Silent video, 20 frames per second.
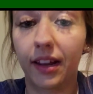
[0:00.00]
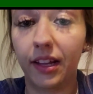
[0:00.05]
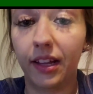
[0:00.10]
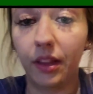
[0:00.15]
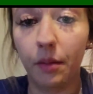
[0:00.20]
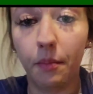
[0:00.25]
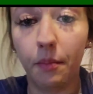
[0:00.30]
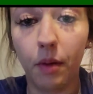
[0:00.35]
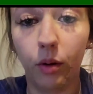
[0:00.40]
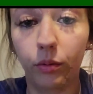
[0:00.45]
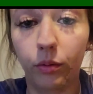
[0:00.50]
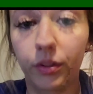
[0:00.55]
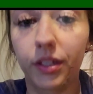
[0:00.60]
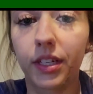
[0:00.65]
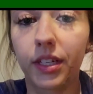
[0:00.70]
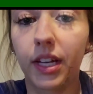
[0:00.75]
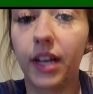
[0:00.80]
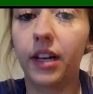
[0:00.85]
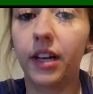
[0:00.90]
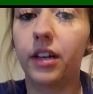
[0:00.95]
the
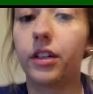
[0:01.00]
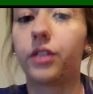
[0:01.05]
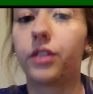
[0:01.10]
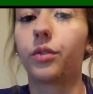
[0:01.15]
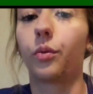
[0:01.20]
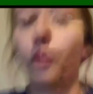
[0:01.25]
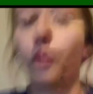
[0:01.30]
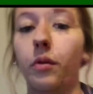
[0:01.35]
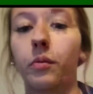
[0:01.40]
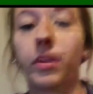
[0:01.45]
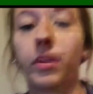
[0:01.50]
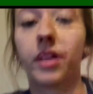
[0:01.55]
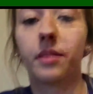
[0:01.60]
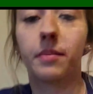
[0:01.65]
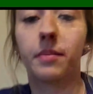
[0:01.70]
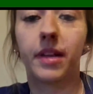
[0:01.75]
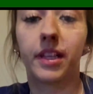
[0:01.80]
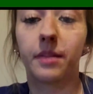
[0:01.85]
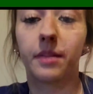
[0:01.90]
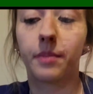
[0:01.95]
most and to where we could
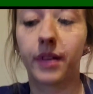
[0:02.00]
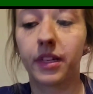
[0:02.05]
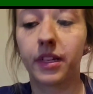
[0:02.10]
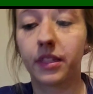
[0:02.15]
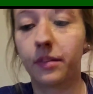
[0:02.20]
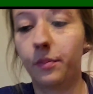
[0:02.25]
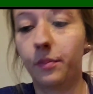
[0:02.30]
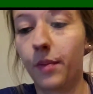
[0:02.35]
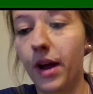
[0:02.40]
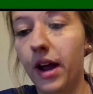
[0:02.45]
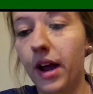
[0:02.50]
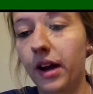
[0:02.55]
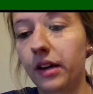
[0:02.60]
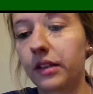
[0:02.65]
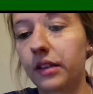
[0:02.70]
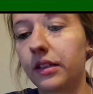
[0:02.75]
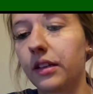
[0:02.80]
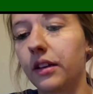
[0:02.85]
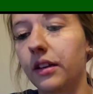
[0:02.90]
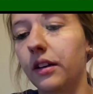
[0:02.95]
make the biggest
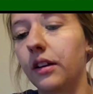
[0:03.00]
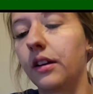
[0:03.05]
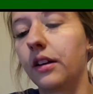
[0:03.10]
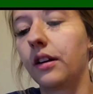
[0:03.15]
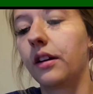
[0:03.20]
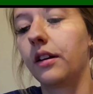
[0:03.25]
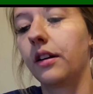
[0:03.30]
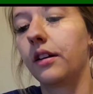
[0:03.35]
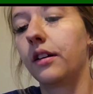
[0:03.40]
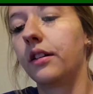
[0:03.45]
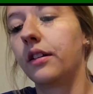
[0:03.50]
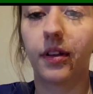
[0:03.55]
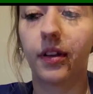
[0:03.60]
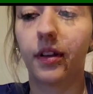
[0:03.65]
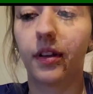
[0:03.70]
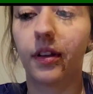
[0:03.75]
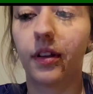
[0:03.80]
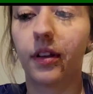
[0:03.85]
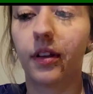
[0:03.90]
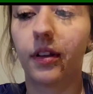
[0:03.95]
impact.
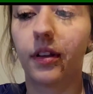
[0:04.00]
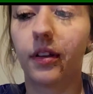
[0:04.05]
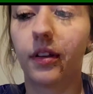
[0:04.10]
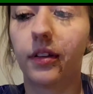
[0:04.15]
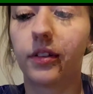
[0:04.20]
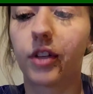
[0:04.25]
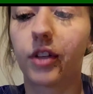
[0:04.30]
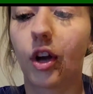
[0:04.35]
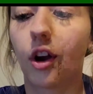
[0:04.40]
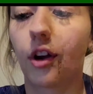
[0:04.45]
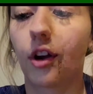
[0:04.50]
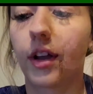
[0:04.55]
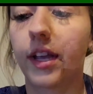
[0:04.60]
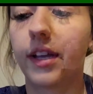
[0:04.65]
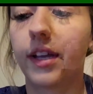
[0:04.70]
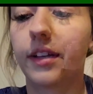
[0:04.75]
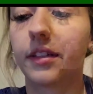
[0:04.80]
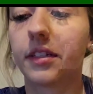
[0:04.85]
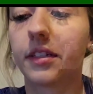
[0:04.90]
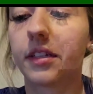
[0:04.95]

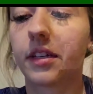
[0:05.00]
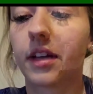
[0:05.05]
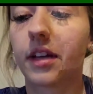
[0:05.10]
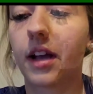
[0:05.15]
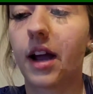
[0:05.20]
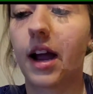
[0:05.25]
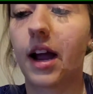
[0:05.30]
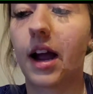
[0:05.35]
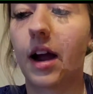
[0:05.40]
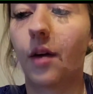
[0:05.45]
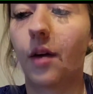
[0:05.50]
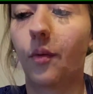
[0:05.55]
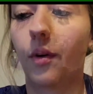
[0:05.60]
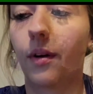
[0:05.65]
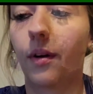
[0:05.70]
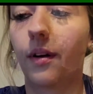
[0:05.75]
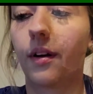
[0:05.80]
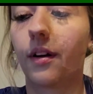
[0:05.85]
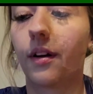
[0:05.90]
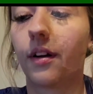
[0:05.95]
Target
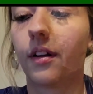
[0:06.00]
our